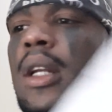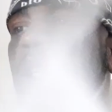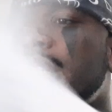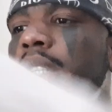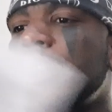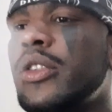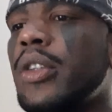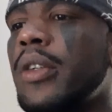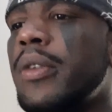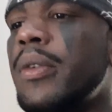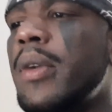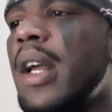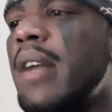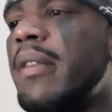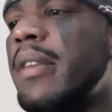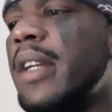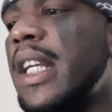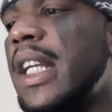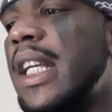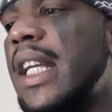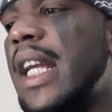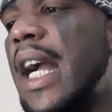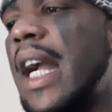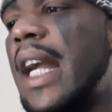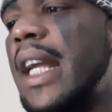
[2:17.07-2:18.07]
So if you have an
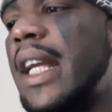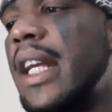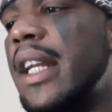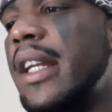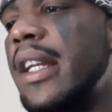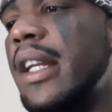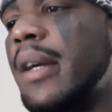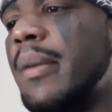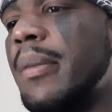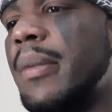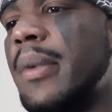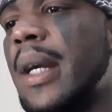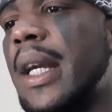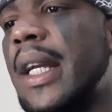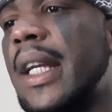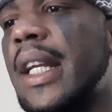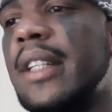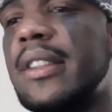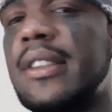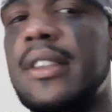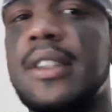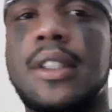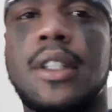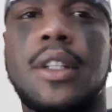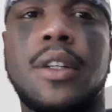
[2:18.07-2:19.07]
EIN number, I
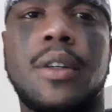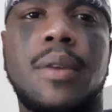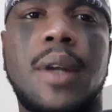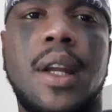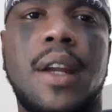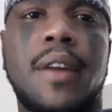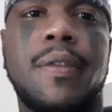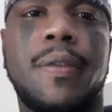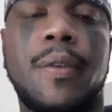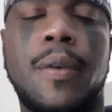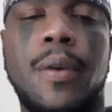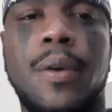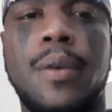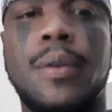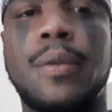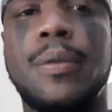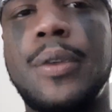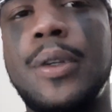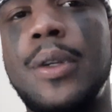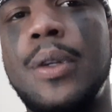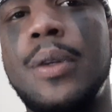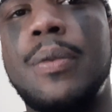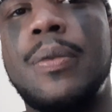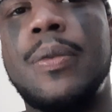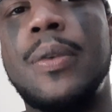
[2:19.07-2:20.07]
guess the correct form for
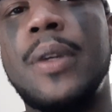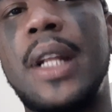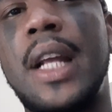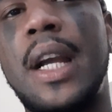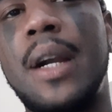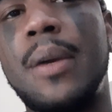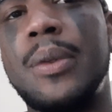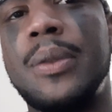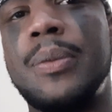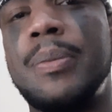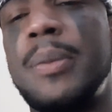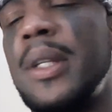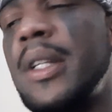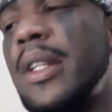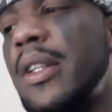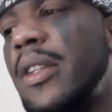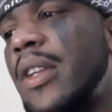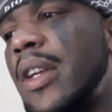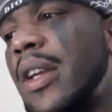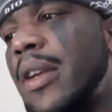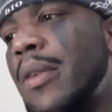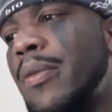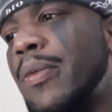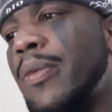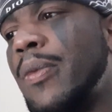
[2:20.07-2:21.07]
you to fill out would be the
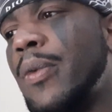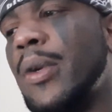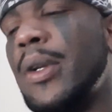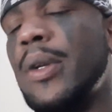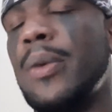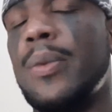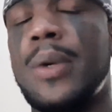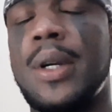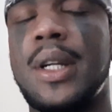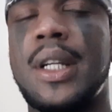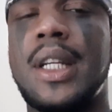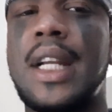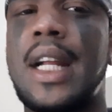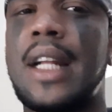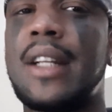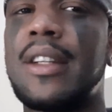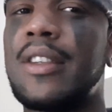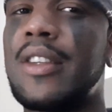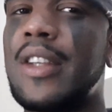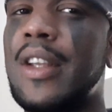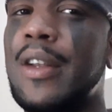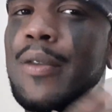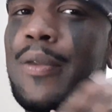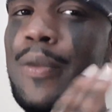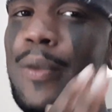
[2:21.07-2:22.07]
1041 and not
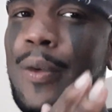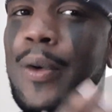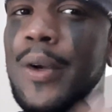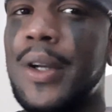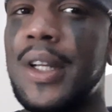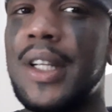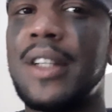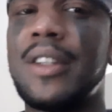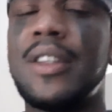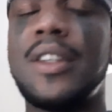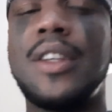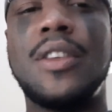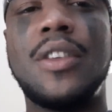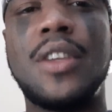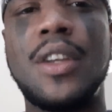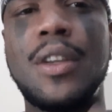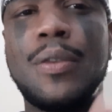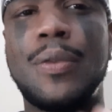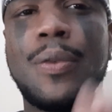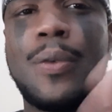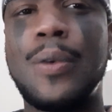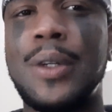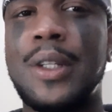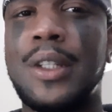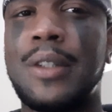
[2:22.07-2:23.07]
the 1040. See,
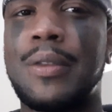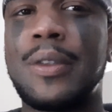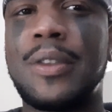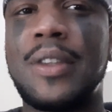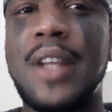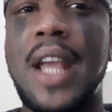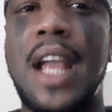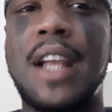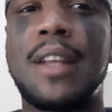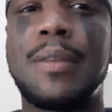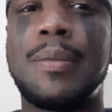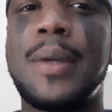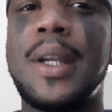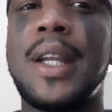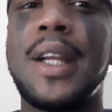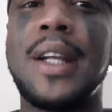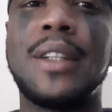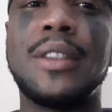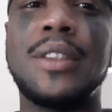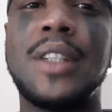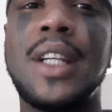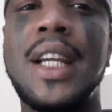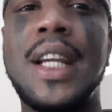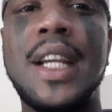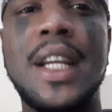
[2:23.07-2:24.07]
1040 is for taxpayers.
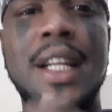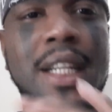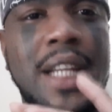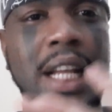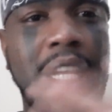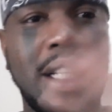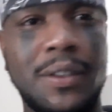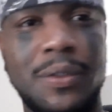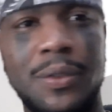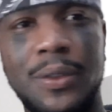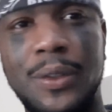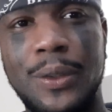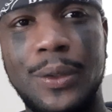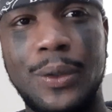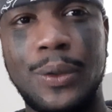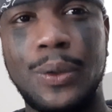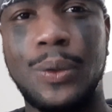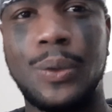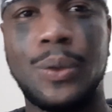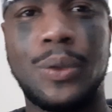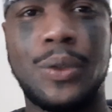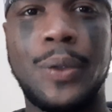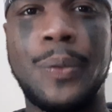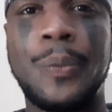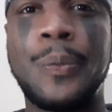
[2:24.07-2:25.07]
That's for
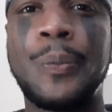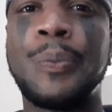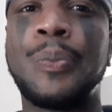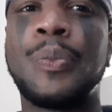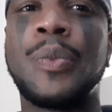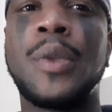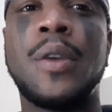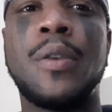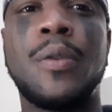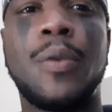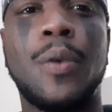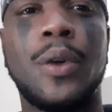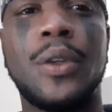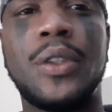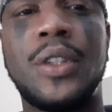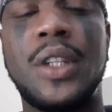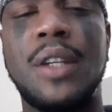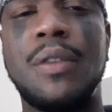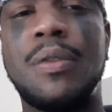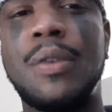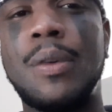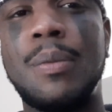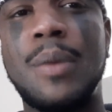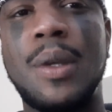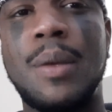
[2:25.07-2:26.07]
those
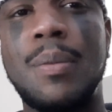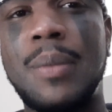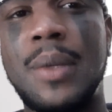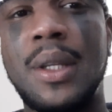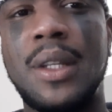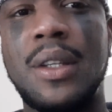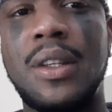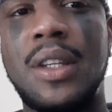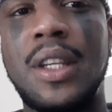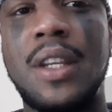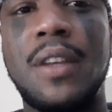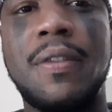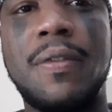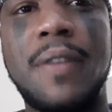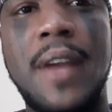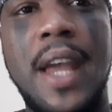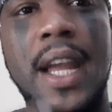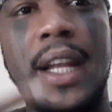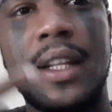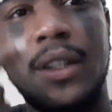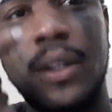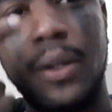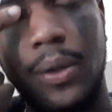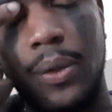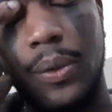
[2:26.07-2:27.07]
14th Amendment de
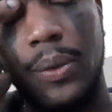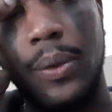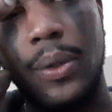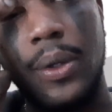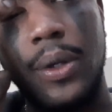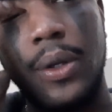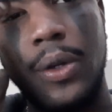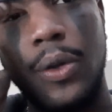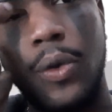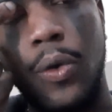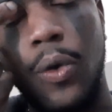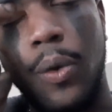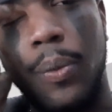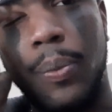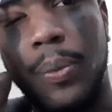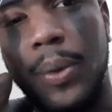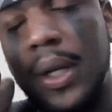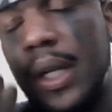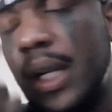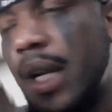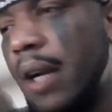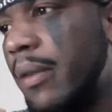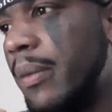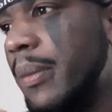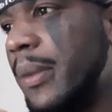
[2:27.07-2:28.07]
facto
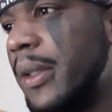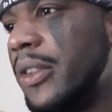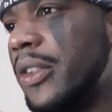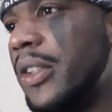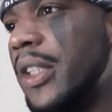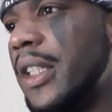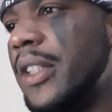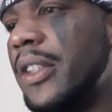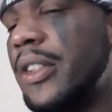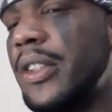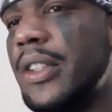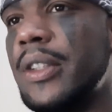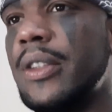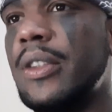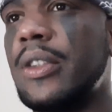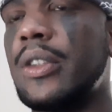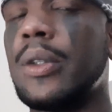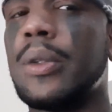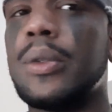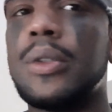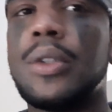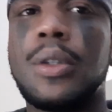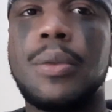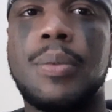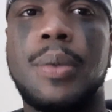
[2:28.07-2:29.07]
corporate government citizens.
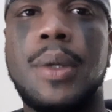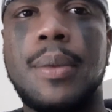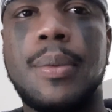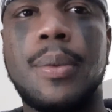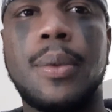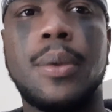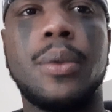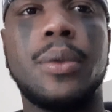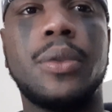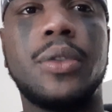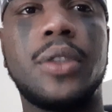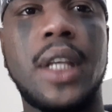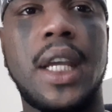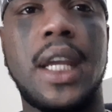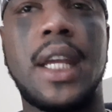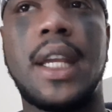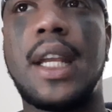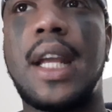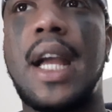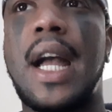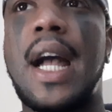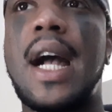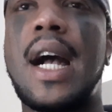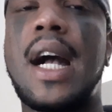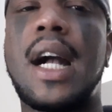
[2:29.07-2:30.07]
Those are the people who
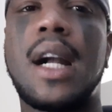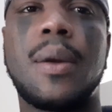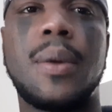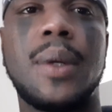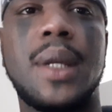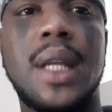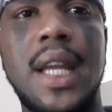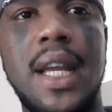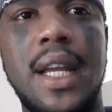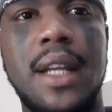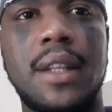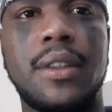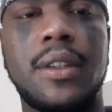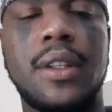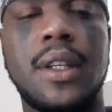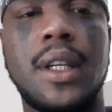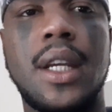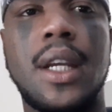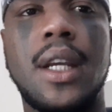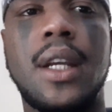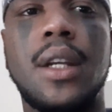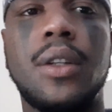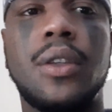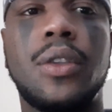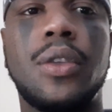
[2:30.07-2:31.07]
say, I acquiesce
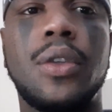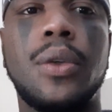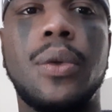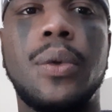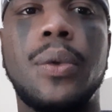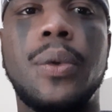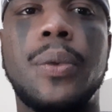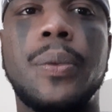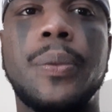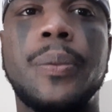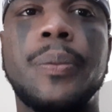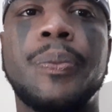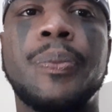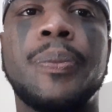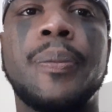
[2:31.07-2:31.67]
to